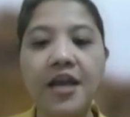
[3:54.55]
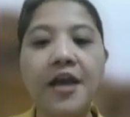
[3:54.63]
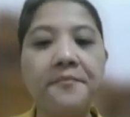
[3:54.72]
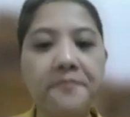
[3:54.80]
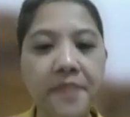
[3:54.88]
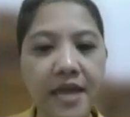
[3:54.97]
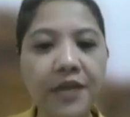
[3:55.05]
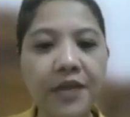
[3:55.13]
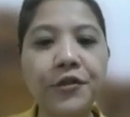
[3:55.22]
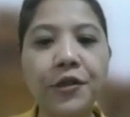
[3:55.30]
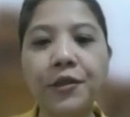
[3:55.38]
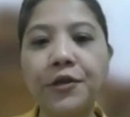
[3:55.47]
making the
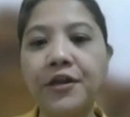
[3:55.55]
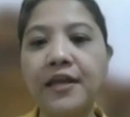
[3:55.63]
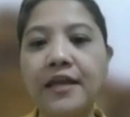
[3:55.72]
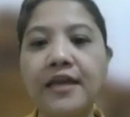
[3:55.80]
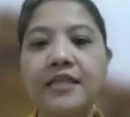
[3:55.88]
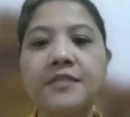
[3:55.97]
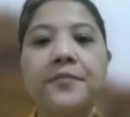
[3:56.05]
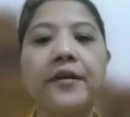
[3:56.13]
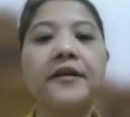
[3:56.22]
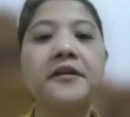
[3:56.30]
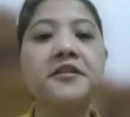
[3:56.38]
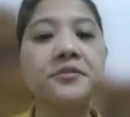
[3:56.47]
learning
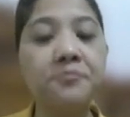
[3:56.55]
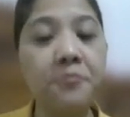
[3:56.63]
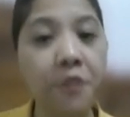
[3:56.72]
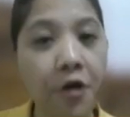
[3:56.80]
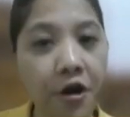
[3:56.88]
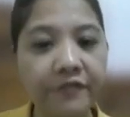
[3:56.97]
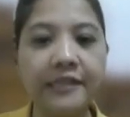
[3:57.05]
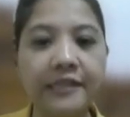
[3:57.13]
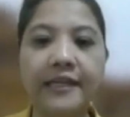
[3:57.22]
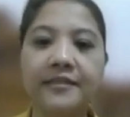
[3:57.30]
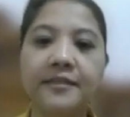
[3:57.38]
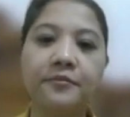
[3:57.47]
experience more
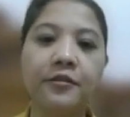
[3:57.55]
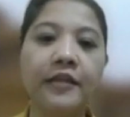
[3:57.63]
relatable